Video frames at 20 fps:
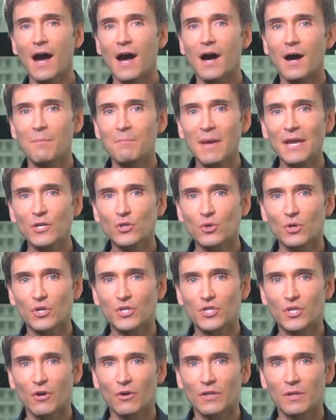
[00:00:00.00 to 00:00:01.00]
Uh, make sure
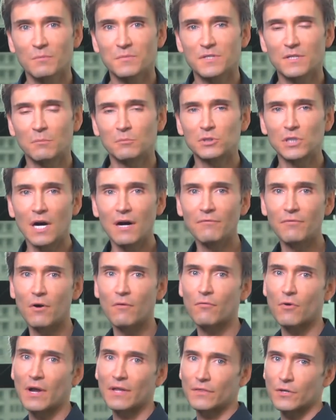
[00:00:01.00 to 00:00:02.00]
to show them some love
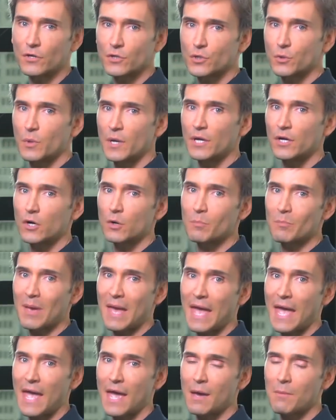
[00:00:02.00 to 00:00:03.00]
over at their Twitter,
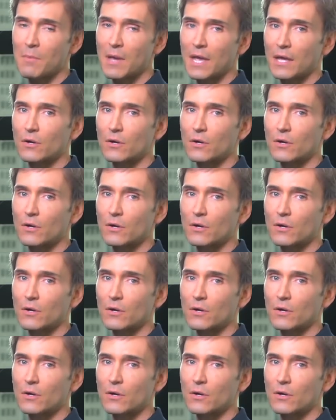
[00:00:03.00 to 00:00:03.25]
BAM,